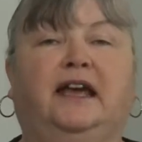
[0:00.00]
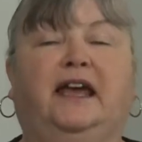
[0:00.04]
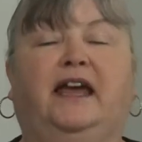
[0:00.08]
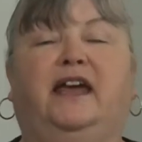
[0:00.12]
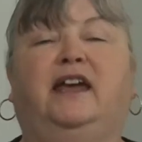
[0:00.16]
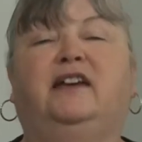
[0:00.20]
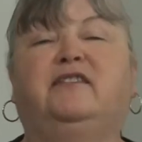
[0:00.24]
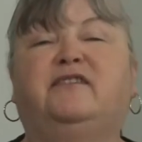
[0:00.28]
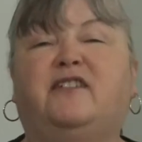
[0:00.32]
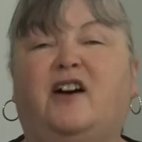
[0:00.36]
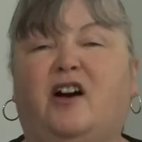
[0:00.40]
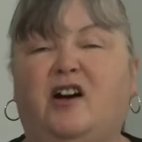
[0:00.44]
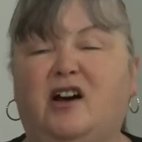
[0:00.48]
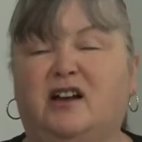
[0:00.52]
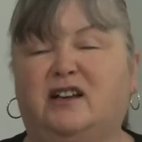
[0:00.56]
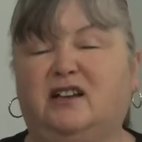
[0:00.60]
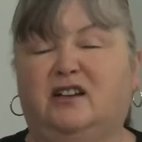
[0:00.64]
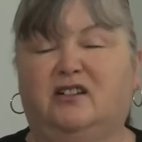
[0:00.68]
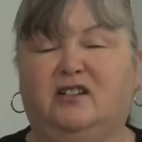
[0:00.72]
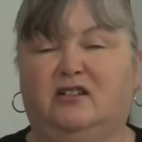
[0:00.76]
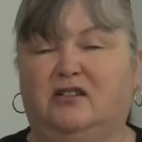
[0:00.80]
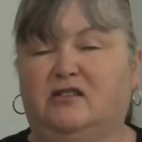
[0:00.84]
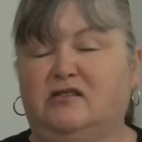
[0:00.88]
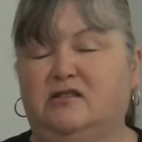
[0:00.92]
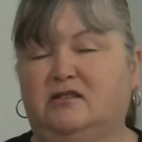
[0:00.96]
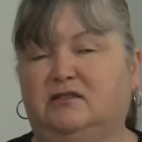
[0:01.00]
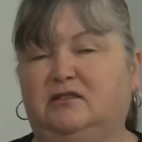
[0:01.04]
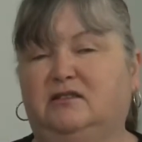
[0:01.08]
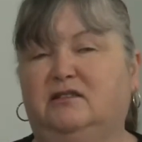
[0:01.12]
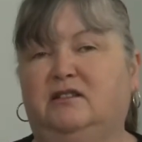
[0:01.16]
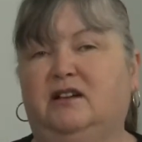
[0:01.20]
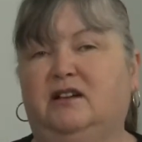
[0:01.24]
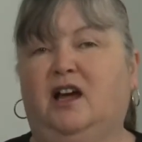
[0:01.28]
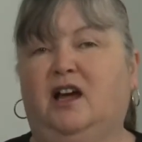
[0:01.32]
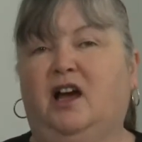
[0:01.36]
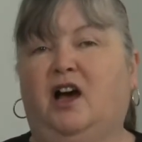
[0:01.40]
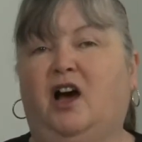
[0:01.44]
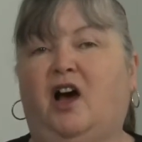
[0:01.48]
If I'd have gone,
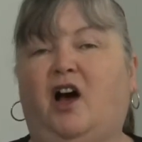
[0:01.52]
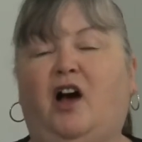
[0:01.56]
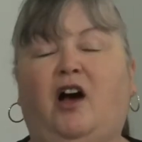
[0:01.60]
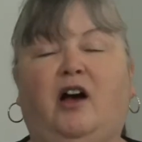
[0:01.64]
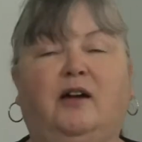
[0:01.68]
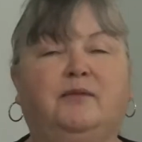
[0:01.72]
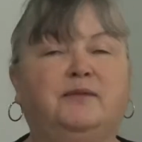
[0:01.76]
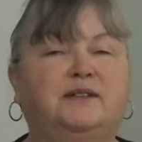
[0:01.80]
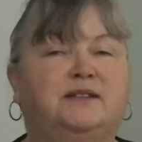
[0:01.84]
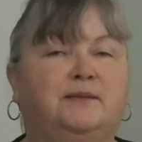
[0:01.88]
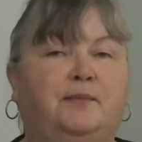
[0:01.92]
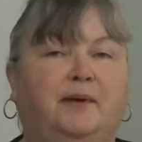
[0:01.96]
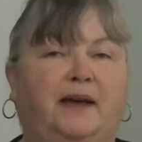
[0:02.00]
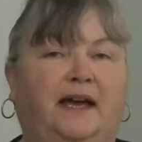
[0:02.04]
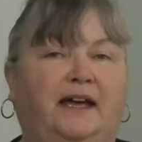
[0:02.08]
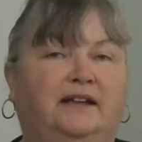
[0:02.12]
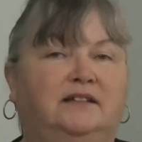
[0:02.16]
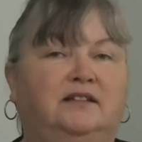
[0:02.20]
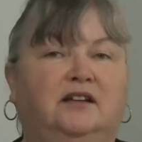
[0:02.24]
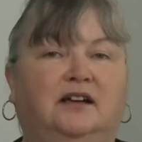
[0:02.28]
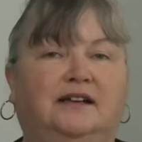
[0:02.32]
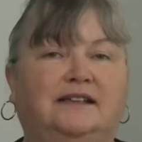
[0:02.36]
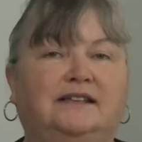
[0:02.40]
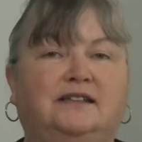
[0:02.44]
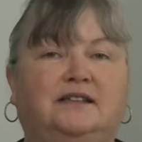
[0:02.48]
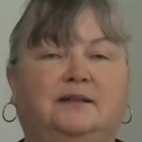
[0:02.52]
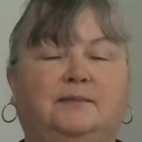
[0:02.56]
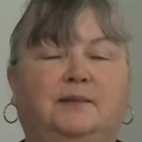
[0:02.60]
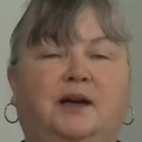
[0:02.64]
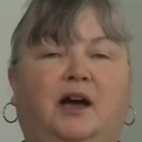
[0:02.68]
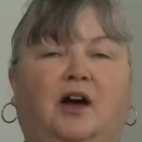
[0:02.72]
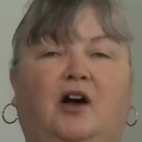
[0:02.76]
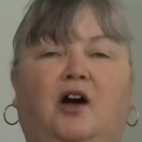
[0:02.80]
I was a bad customer.